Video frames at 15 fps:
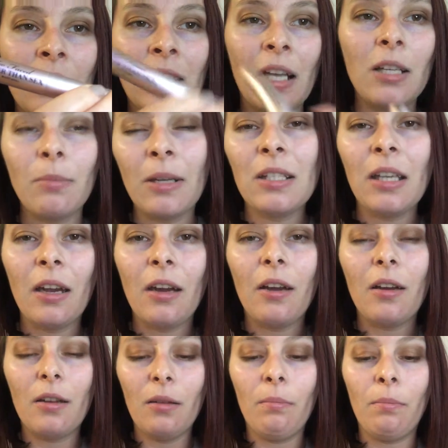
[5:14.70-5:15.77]
Sex
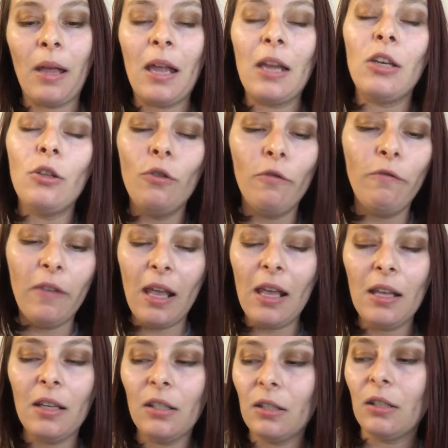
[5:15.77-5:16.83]
mascara by Too
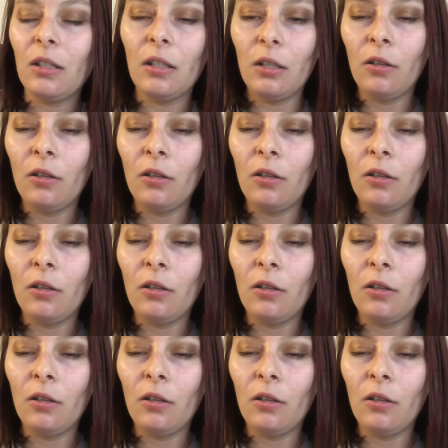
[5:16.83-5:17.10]
Faced.